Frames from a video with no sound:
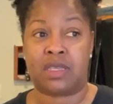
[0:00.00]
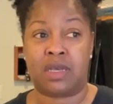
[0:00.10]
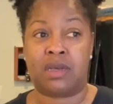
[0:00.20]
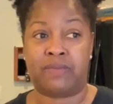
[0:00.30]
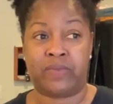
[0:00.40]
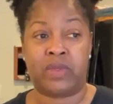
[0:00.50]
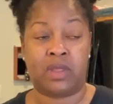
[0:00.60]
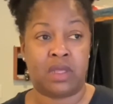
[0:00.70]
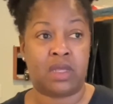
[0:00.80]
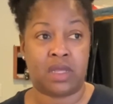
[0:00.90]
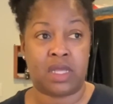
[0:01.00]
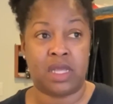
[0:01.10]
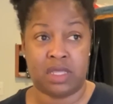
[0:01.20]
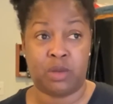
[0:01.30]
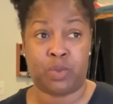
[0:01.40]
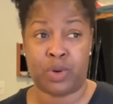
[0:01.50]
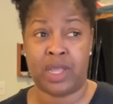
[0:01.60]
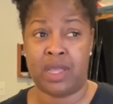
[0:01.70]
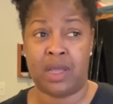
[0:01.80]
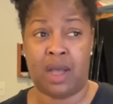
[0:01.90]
a pretty